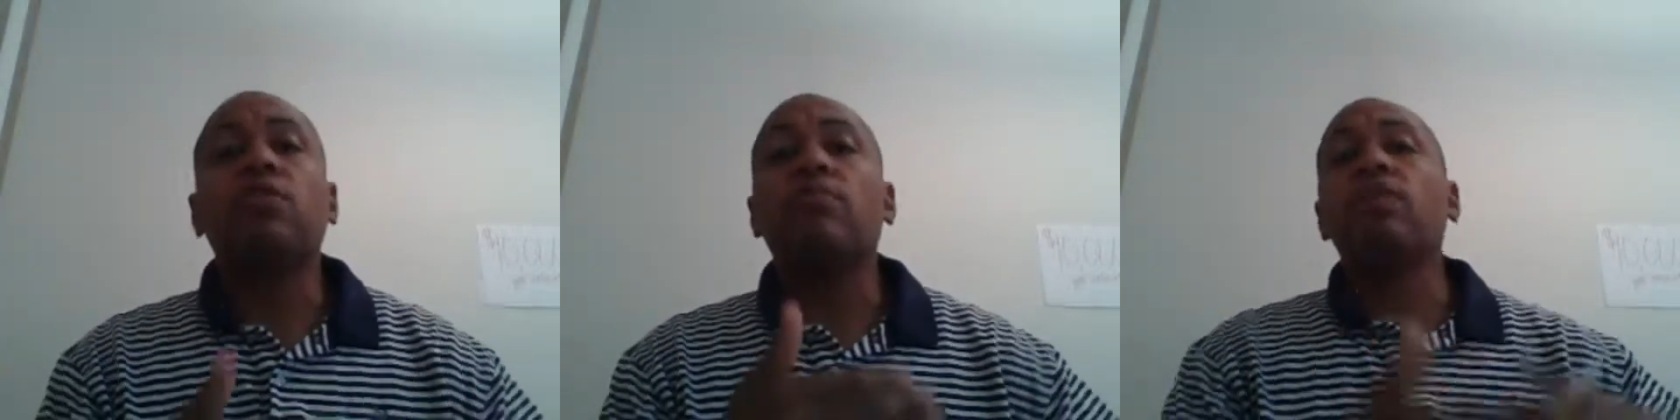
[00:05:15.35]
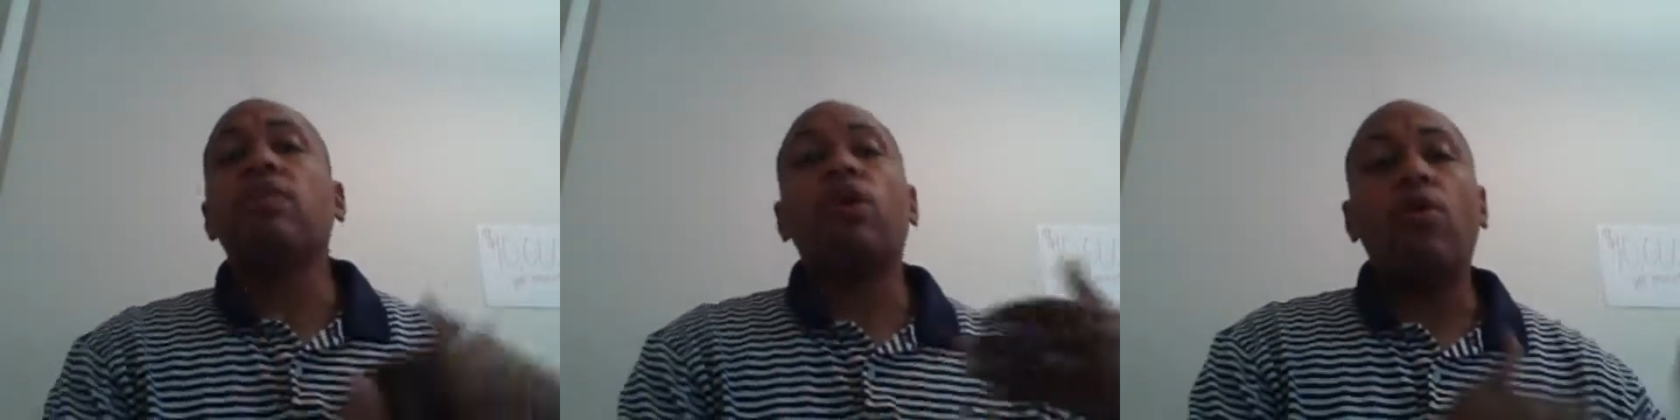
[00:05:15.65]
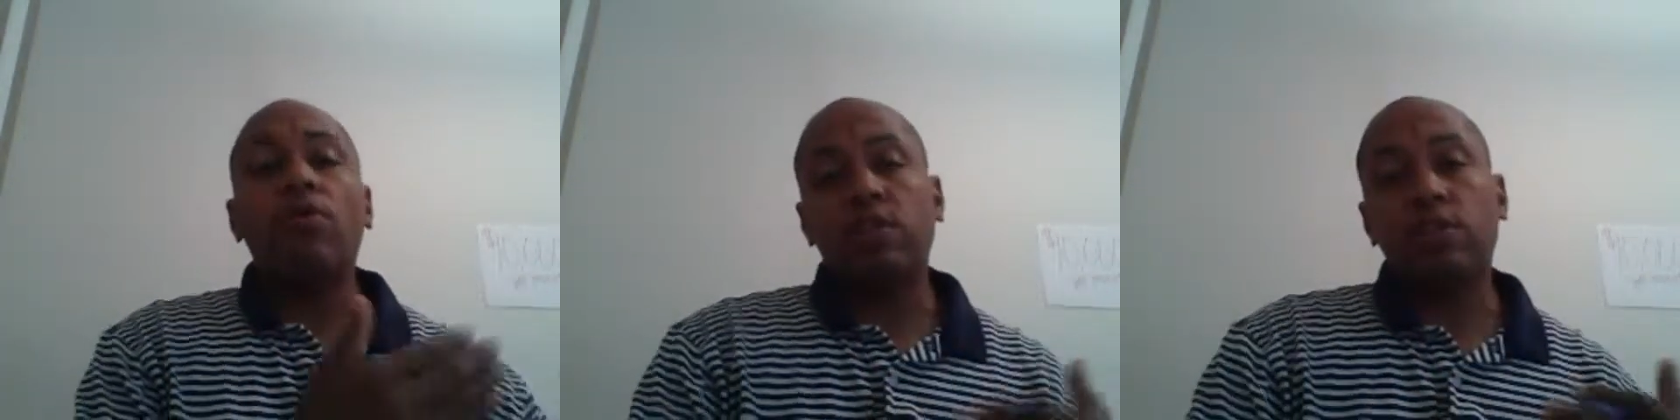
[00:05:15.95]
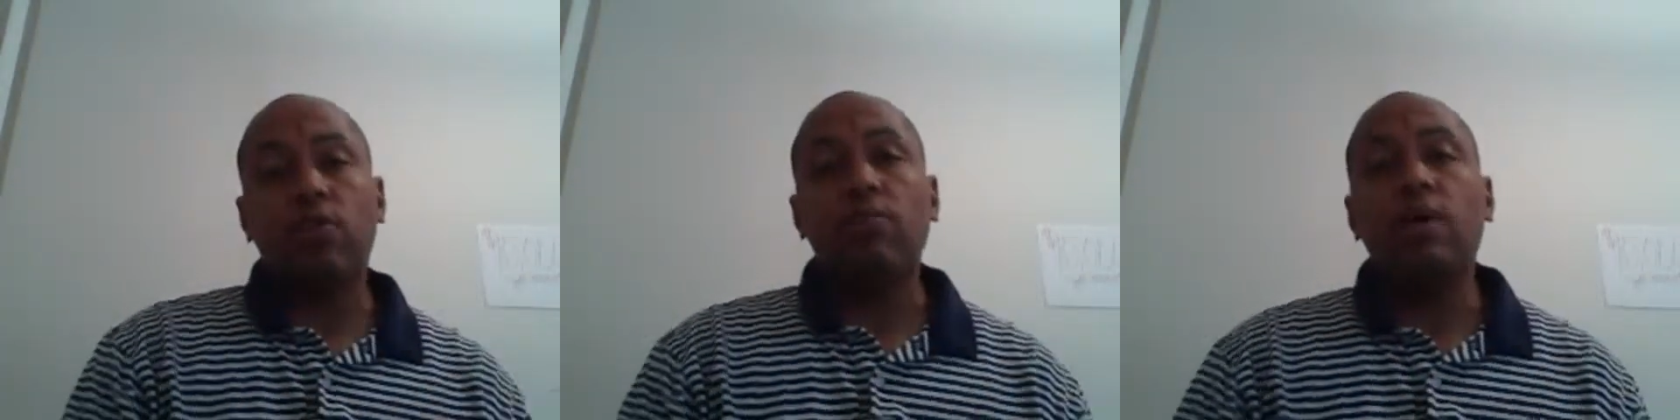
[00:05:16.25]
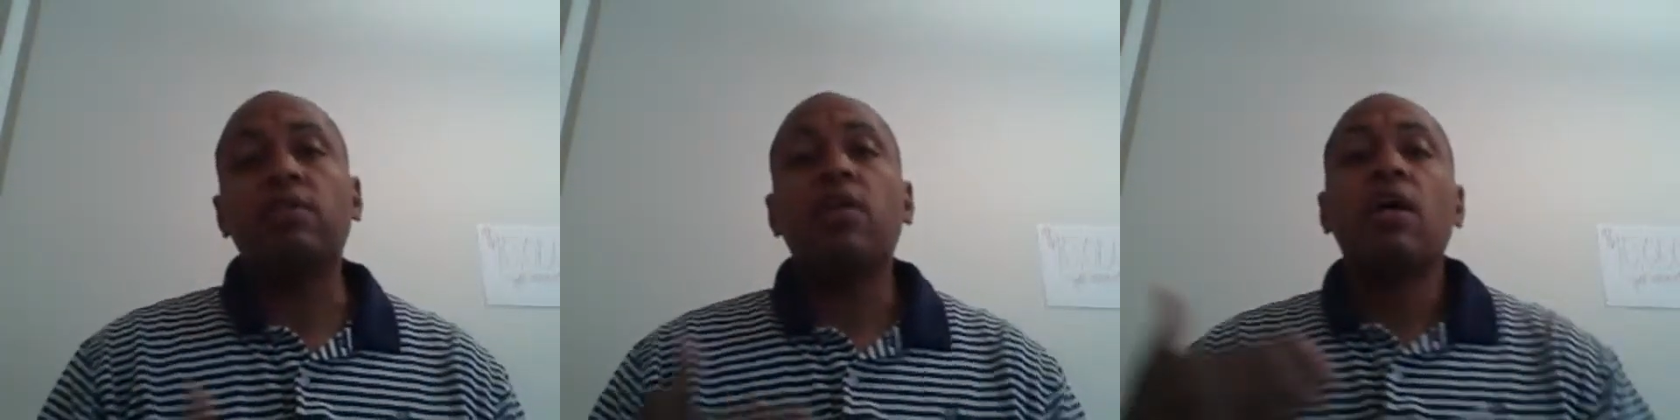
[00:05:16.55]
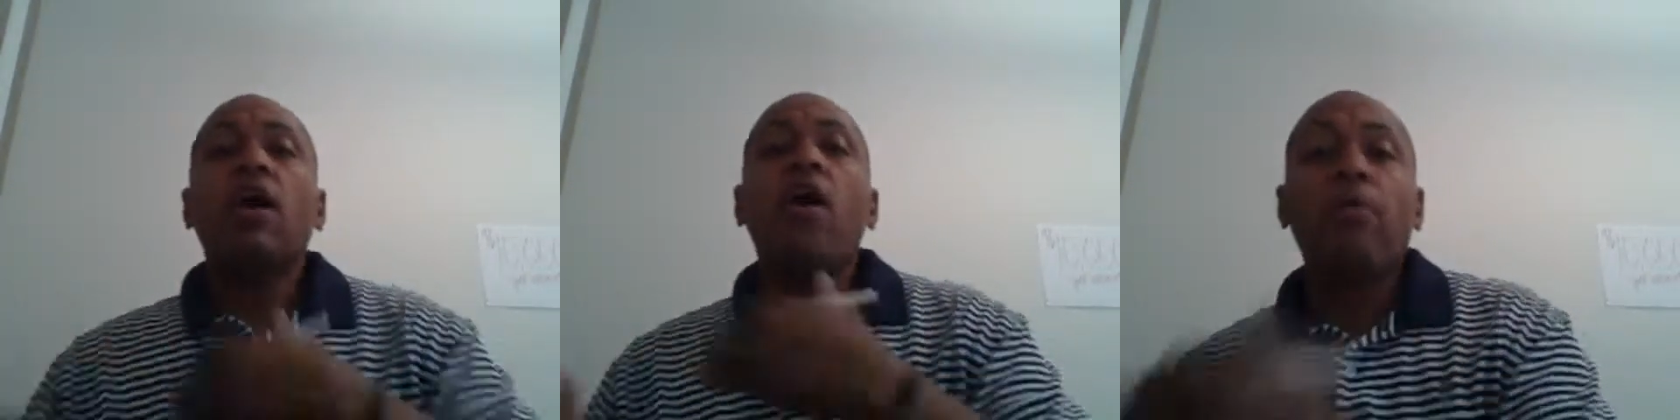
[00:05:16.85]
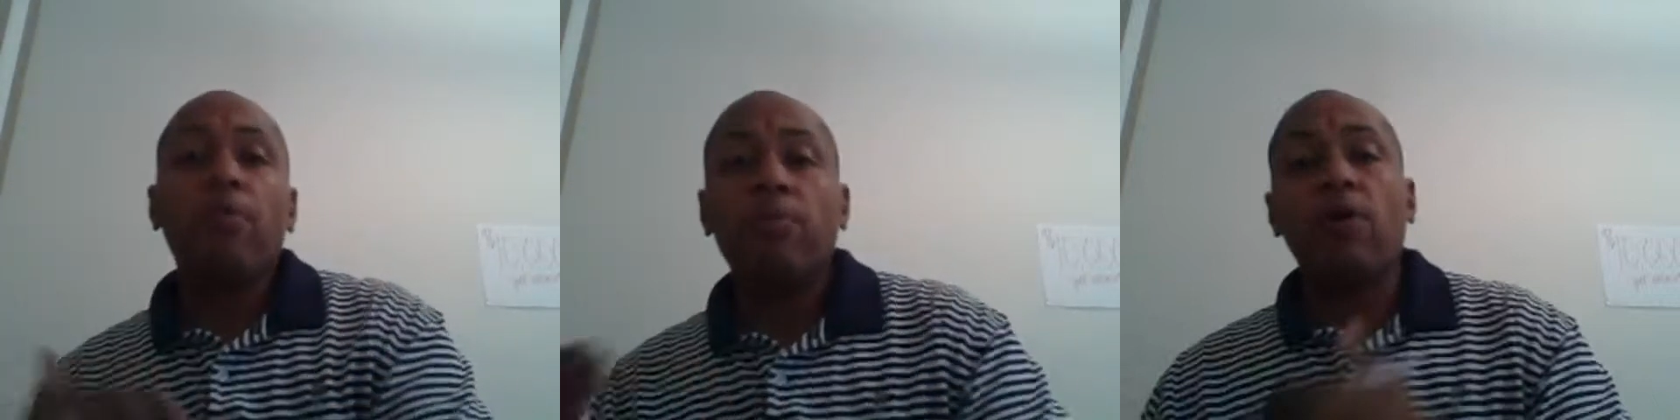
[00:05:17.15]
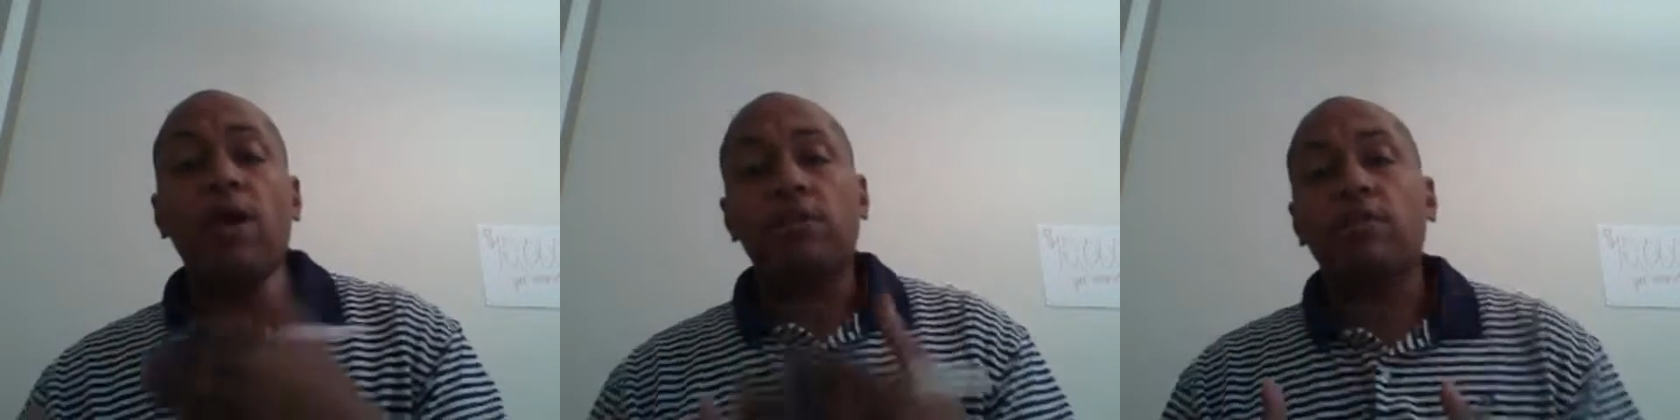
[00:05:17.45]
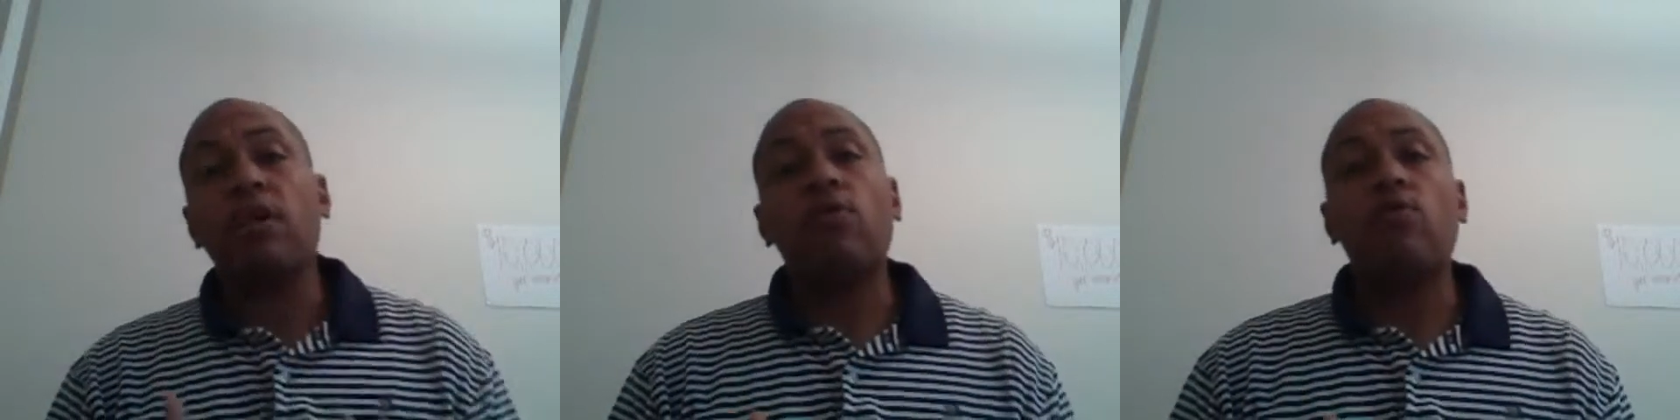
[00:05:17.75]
You're going to be learning so much, helping people answer their